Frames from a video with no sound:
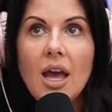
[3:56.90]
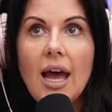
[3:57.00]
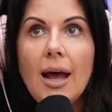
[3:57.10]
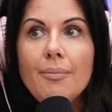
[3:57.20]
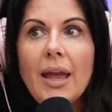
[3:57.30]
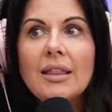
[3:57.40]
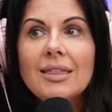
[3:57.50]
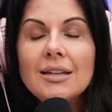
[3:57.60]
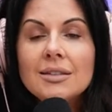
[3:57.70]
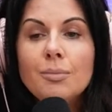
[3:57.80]
At
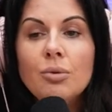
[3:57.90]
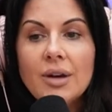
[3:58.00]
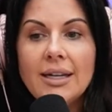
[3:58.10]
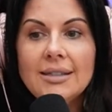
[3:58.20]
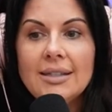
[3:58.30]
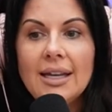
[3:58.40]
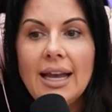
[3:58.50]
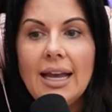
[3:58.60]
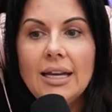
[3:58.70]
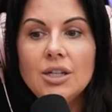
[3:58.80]
this point
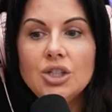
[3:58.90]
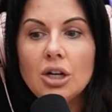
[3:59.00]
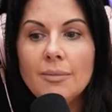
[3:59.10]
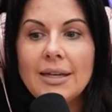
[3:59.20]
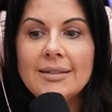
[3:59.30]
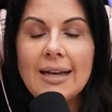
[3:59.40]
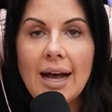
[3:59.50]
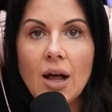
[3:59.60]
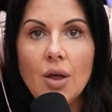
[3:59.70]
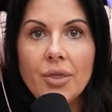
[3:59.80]
in Jeremy's
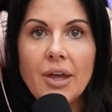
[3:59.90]
health,